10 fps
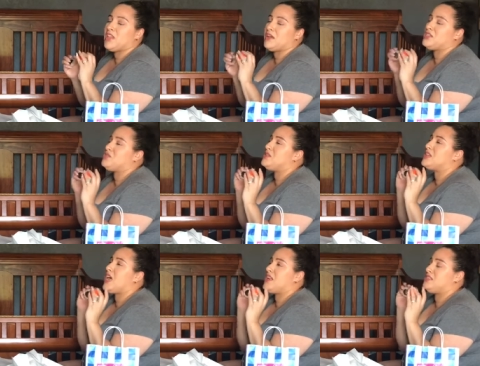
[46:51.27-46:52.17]
Like as soon as
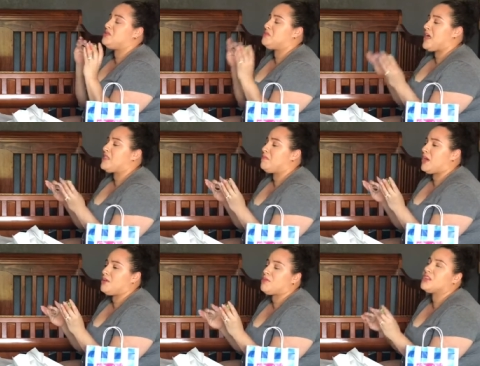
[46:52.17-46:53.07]
I got into Bath and
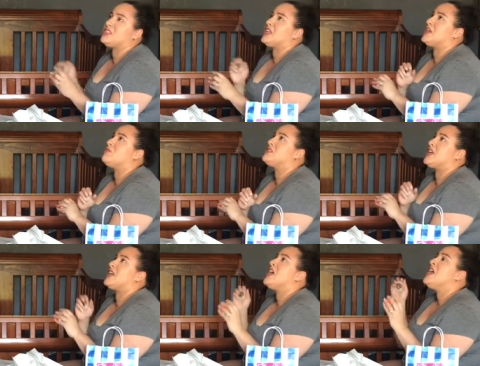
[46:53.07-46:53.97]
Body Works, like it was
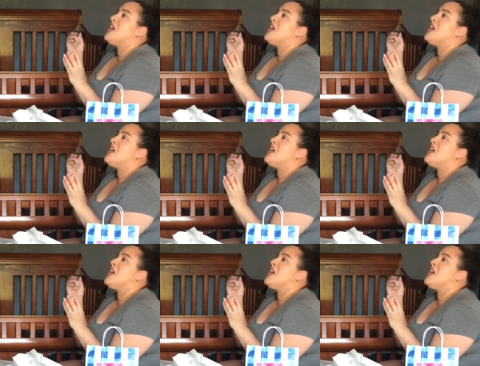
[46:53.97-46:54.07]
like